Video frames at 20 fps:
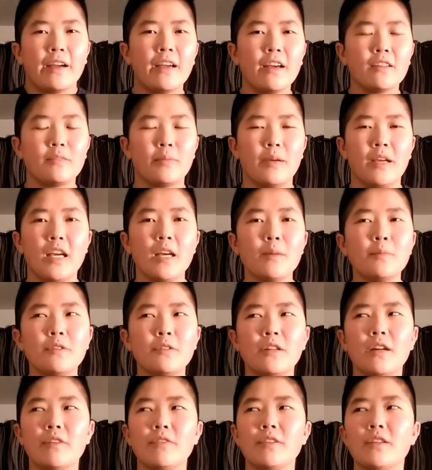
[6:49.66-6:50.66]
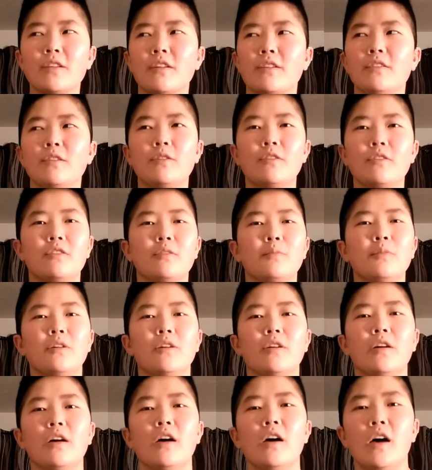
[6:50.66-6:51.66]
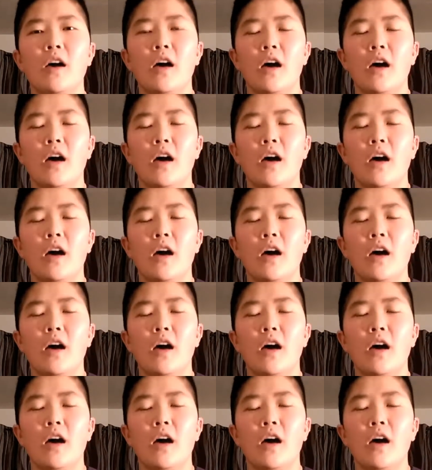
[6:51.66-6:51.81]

I guess. My hips are definitely less noticeable.